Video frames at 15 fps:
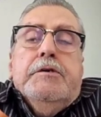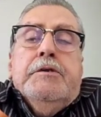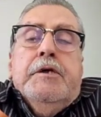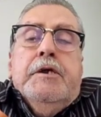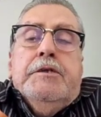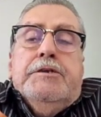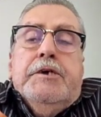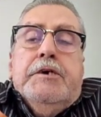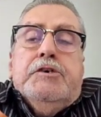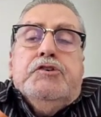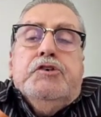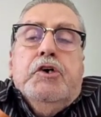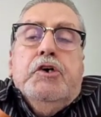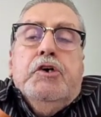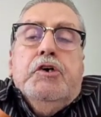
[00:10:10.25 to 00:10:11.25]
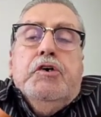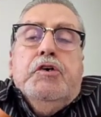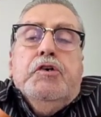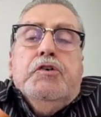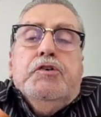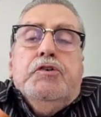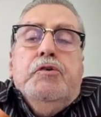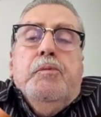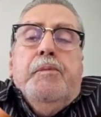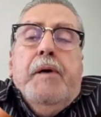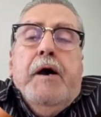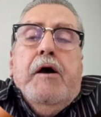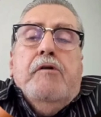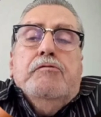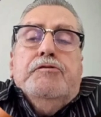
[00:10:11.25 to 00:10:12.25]
that it takes 2
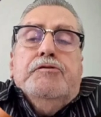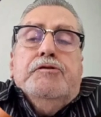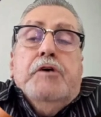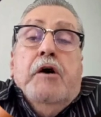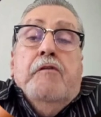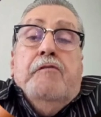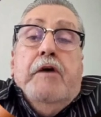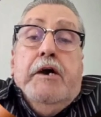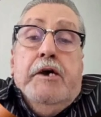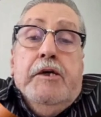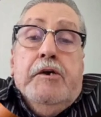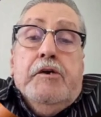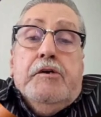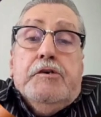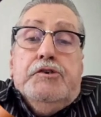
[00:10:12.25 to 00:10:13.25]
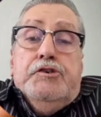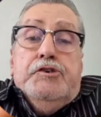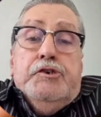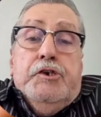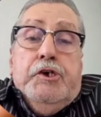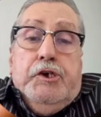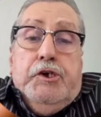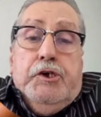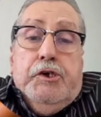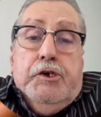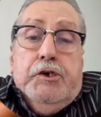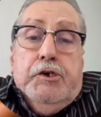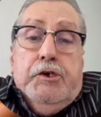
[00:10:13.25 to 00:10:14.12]
pounds of energy